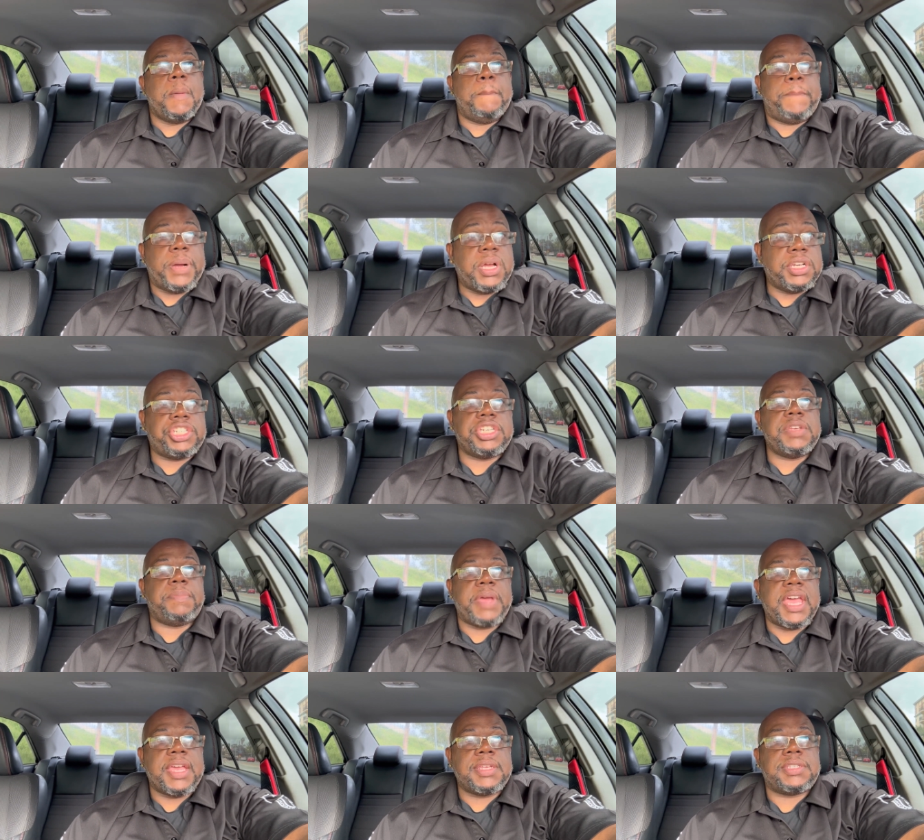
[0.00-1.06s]
punchy
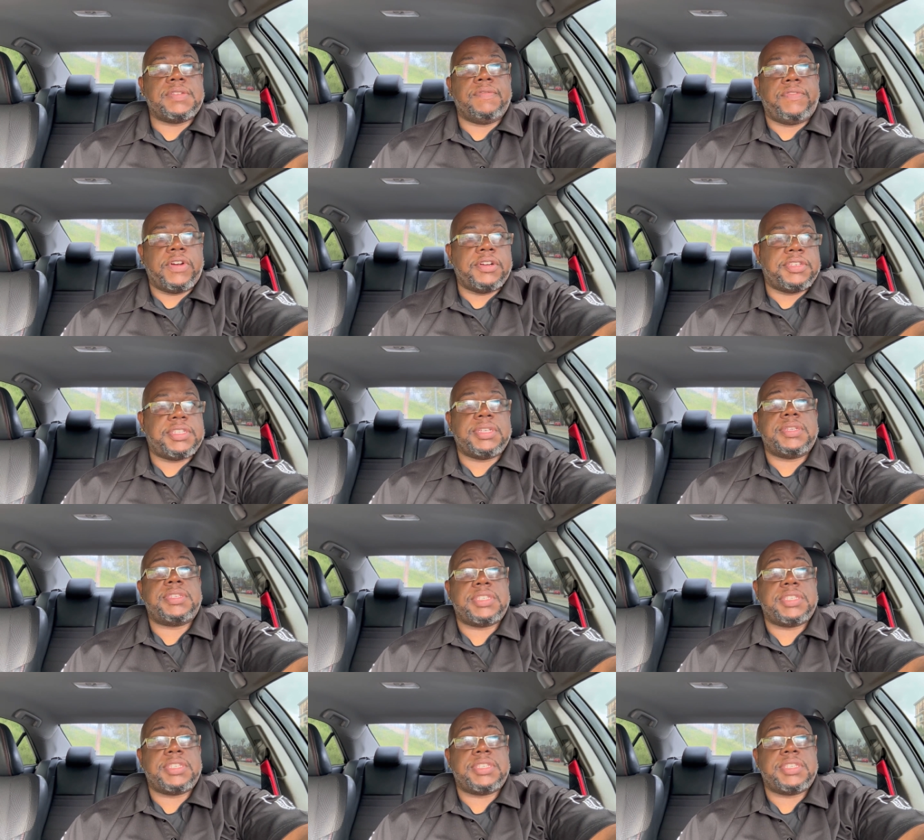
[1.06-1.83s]
bass versus